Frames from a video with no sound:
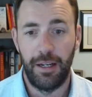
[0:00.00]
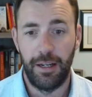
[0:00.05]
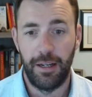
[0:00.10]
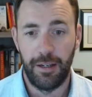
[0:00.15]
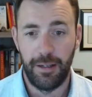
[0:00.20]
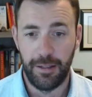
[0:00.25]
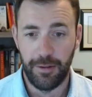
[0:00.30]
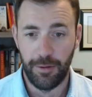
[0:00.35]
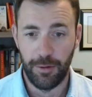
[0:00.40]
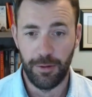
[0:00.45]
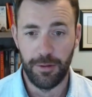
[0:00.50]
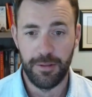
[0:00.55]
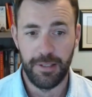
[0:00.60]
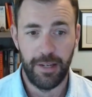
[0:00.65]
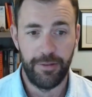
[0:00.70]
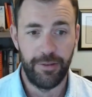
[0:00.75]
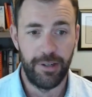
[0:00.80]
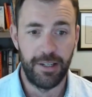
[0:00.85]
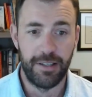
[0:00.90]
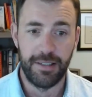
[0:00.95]
in hole
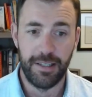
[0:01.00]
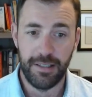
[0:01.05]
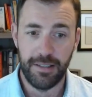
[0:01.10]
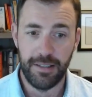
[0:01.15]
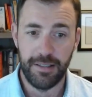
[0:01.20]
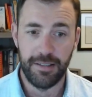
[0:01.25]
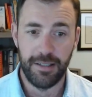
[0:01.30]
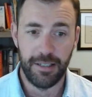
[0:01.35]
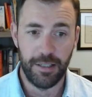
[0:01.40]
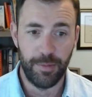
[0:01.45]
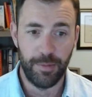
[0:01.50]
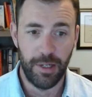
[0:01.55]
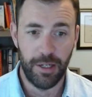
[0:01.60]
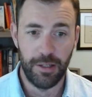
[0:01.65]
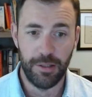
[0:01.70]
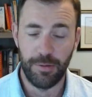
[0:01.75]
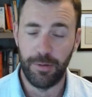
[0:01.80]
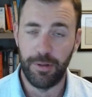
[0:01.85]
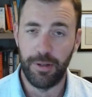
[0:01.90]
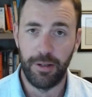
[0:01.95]
7 at 66
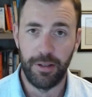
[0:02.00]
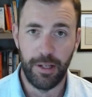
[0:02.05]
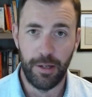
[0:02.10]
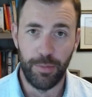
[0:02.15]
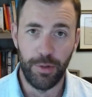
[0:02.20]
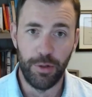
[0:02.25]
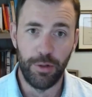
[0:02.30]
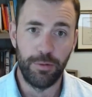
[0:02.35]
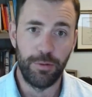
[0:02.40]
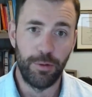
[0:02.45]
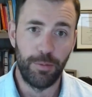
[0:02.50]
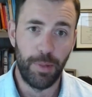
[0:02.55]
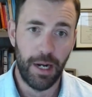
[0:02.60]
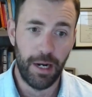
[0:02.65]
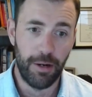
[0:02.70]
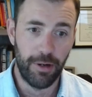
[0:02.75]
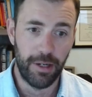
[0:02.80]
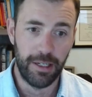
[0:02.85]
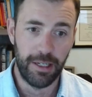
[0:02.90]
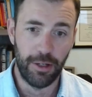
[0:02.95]
meters with all that beautiful
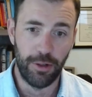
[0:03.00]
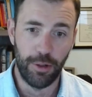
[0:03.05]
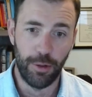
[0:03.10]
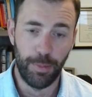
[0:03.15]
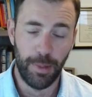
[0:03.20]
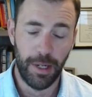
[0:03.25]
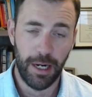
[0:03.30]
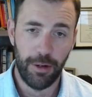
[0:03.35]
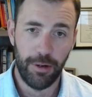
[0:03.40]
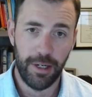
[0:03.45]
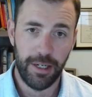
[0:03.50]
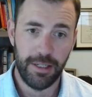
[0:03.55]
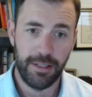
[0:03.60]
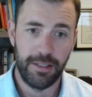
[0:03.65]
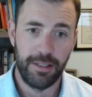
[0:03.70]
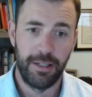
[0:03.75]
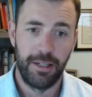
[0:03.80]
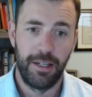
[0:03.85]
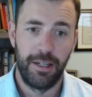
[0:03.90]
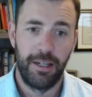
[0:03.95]
pyrite, chalcopyrite.
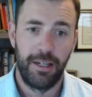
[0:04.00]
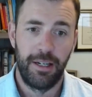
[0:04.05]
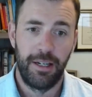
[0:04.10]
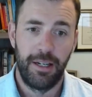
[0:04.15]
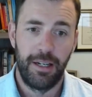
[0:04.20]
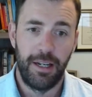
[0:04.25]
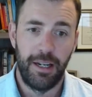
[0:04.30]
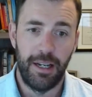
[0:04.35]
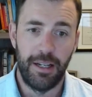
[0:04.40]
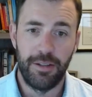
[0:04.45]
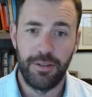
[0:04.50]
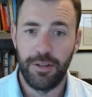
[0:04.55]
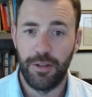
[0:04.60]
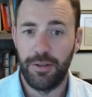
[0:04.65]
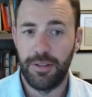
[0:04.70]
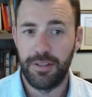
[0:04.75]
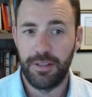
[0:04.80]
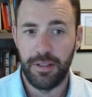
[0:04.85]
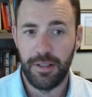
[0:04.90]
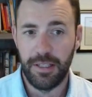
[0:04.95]
And so
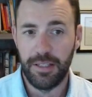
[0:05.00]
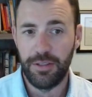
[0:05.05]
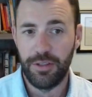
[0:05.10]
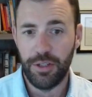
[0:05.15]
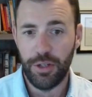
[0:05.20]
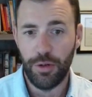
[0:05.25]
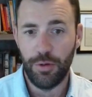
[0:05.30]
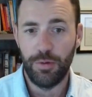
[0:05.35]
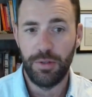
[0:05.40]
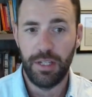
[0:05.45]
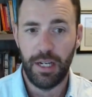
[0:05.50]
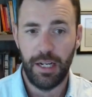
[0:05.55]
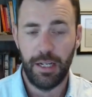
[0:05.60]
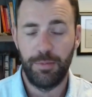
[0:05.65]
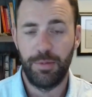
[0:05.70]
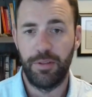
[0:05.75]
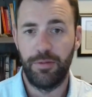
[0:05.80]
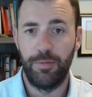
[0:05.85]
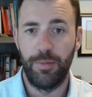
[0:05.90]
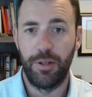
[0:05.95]
it's these 2
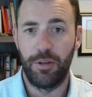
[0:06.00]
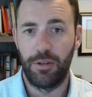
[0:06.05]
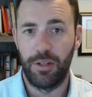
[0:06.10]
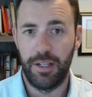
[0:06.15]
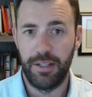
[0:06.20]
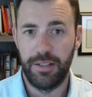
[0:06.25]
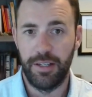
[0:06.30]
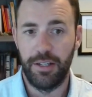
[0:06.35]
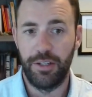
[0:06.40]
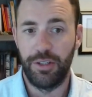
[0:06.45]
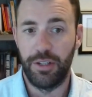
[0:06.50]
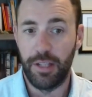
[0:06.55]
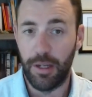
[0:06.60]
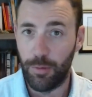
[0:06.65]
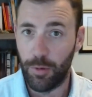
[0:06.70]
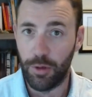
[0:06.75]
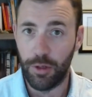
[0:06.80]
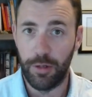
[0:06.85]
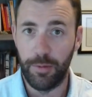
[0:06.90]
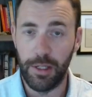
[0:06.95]
types of mineralization that
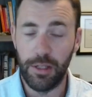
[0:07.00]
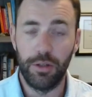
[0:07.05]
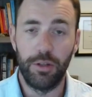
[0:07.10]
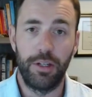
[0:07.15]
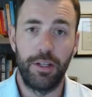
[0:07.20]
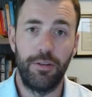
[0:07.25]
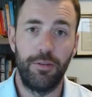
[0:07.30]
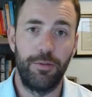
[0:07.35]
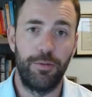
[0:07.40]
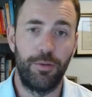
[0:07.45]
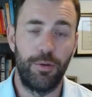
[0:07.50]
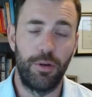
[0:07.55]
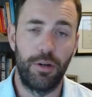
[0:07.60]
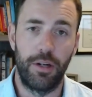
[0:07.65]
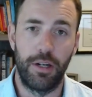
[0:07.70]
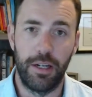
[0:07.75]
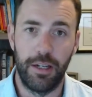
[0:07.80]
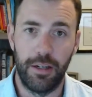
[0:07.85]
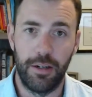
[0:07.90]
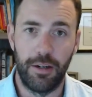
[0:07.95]
we're going to be looking
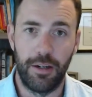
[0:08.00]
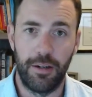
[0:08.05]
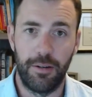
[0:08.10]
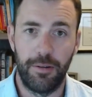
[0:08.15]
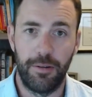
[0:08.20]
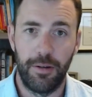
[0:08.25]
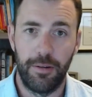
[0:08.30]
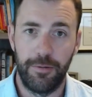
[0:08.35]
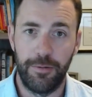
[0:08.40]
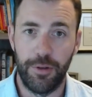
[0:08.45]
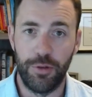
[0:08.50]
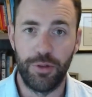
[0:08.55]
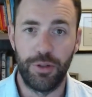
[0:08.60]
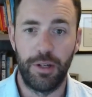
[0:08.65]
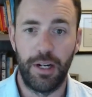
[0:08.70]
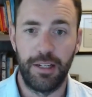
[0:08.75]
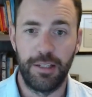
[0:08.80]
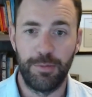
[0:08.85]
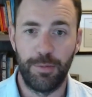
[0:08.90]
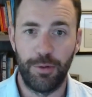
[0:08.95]
for in our future
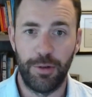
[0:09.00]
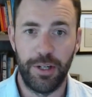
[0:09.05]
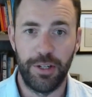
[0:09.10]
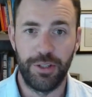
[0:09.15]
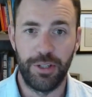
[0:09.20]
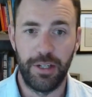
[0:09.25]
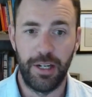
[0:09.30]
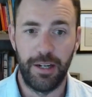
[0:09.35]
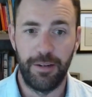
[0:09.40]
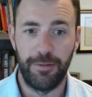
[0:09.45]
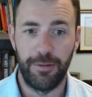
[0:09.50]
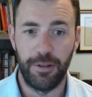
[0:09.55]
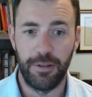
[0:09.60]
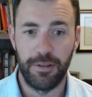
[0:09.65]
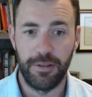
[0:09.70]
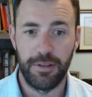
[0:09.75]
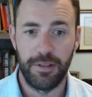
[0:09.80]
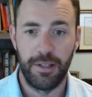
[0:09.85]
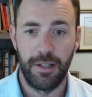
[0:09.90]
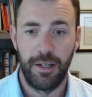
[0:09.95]
exploration
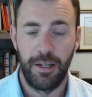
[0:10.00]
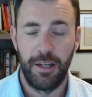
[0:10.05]
efforts.